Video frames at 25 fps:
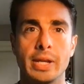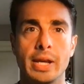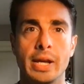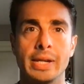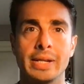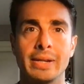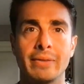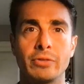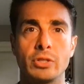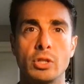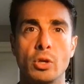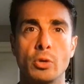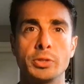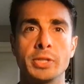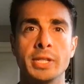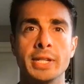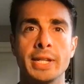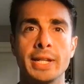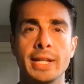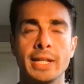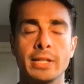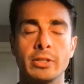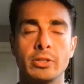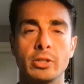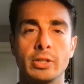I have chosen to
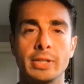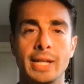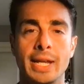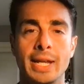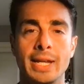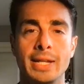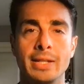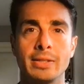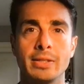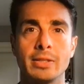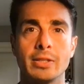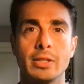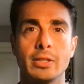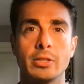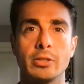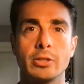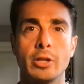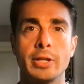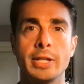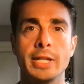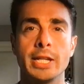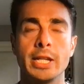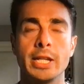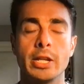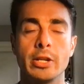answer case
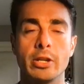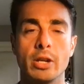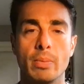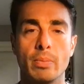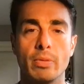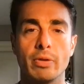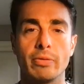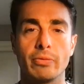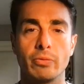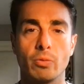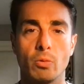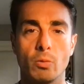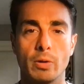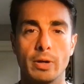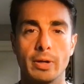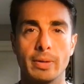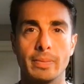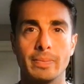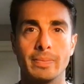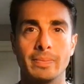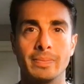study number 4.